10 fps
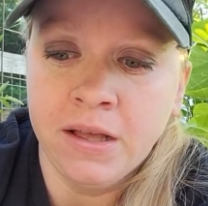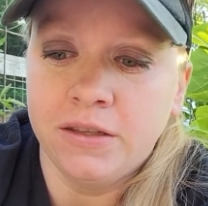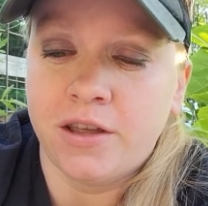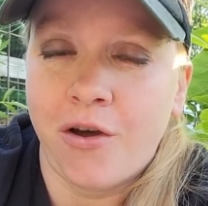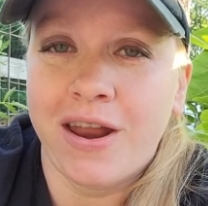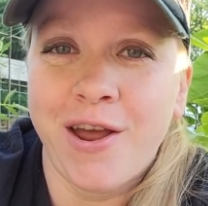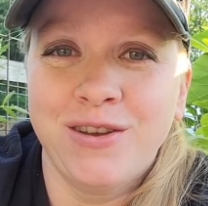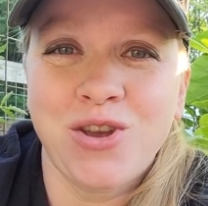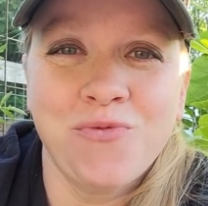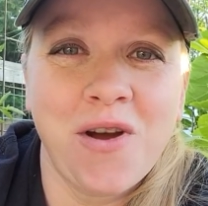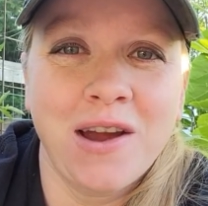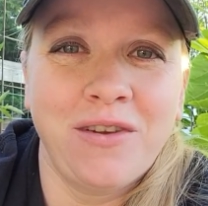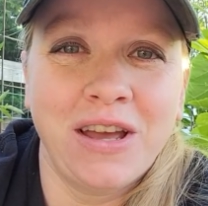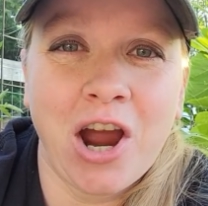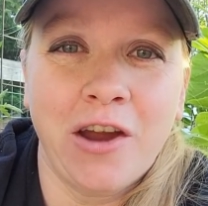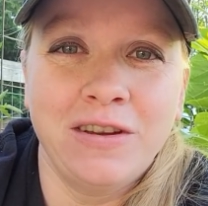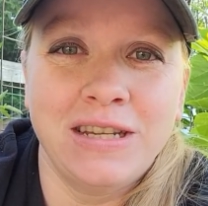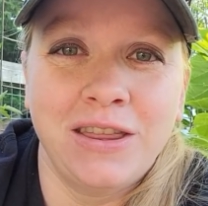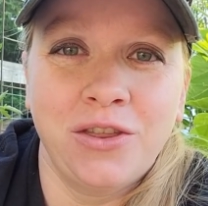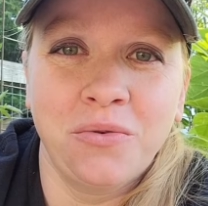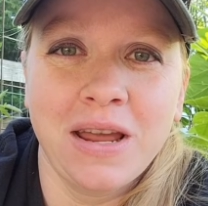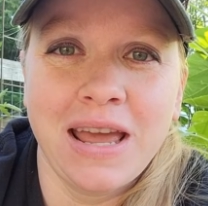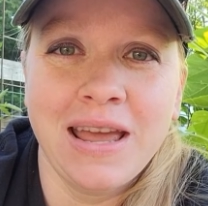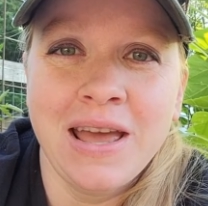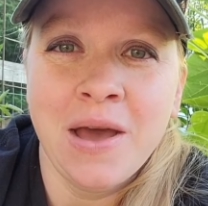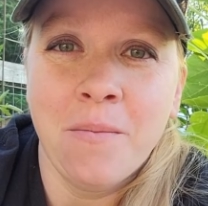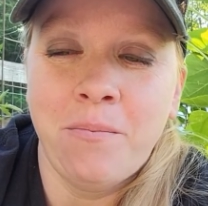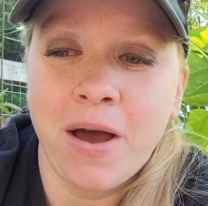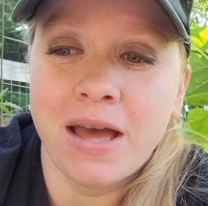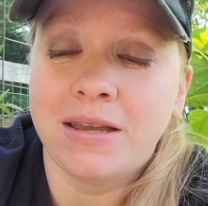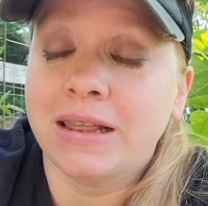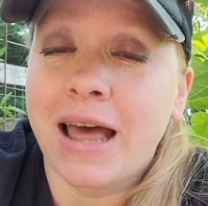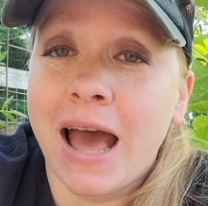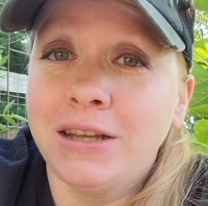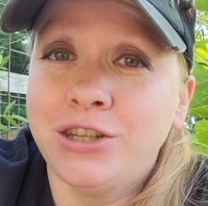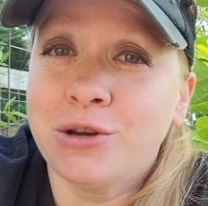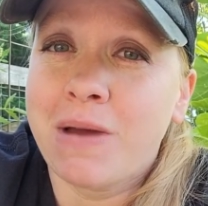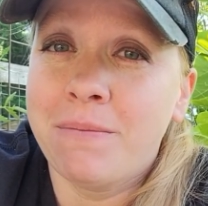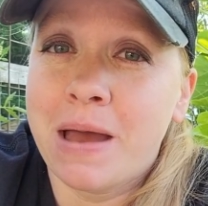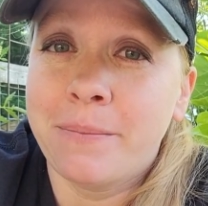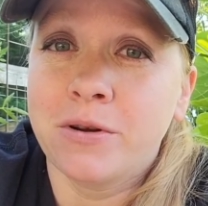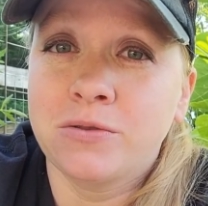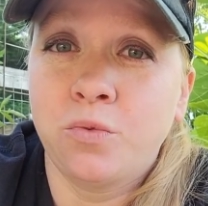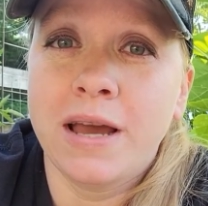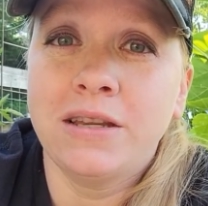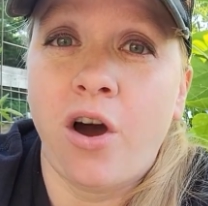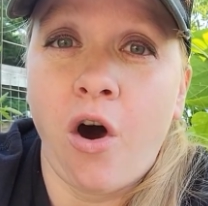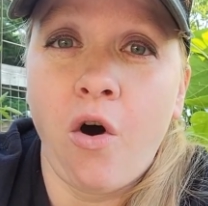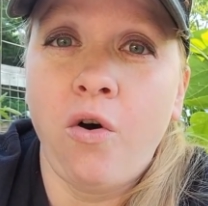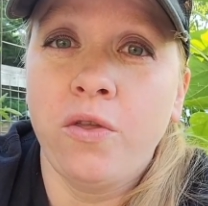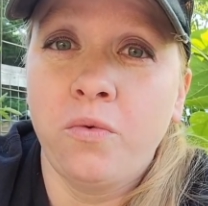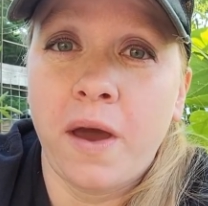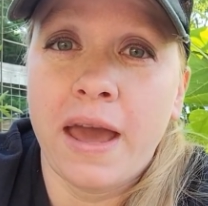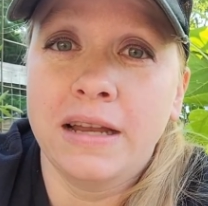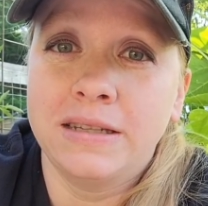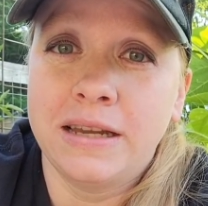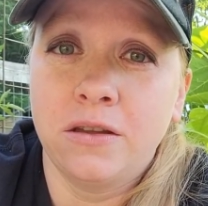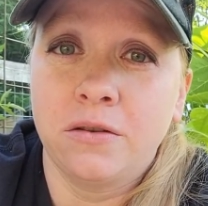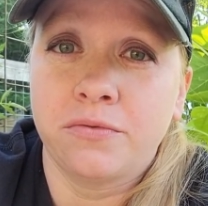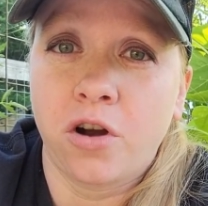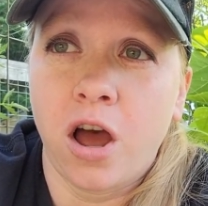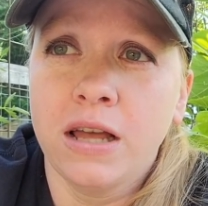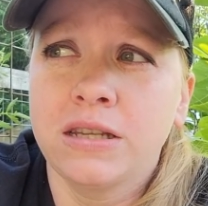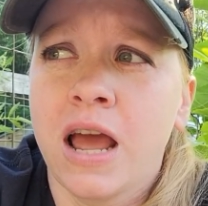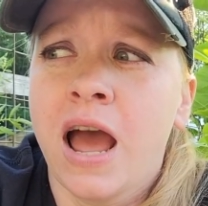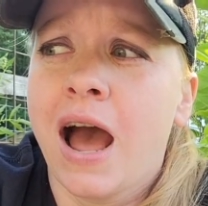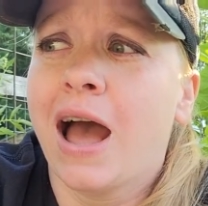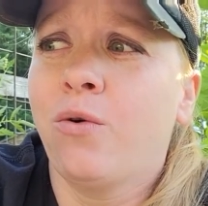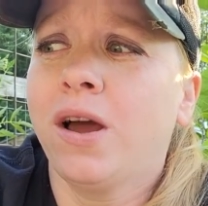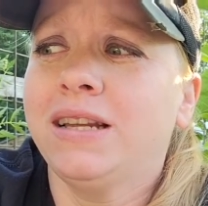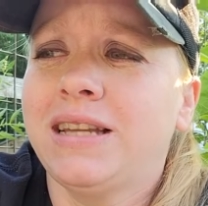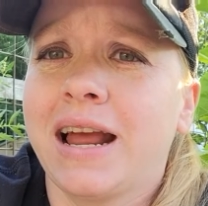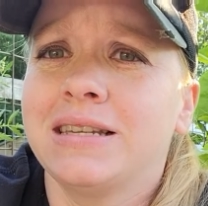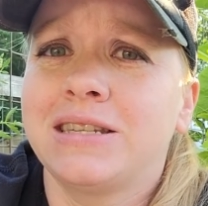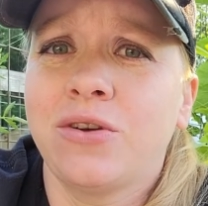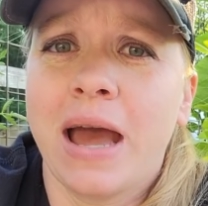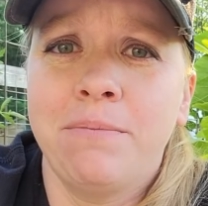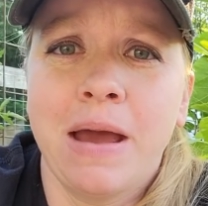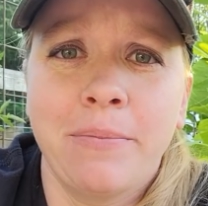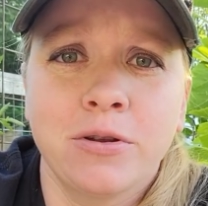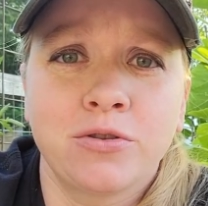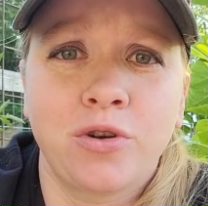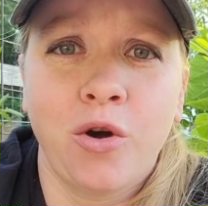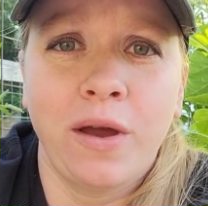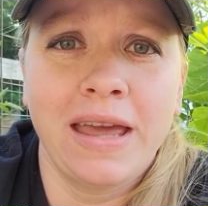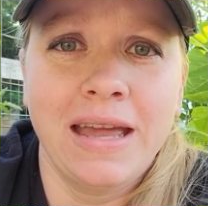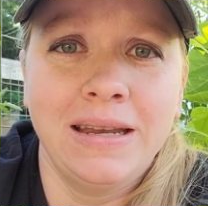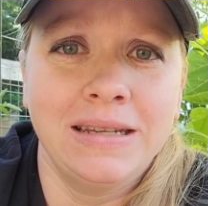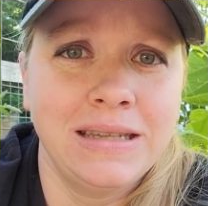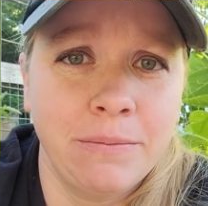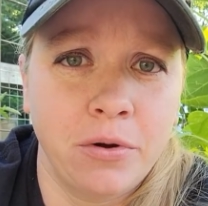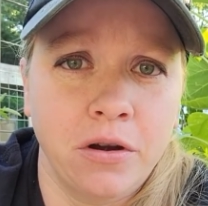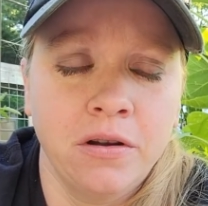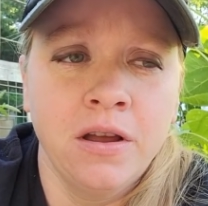So I know so far I've only harvested three, but last year my peppers went all the way until the frost. I want to say I still had peppers growing in December.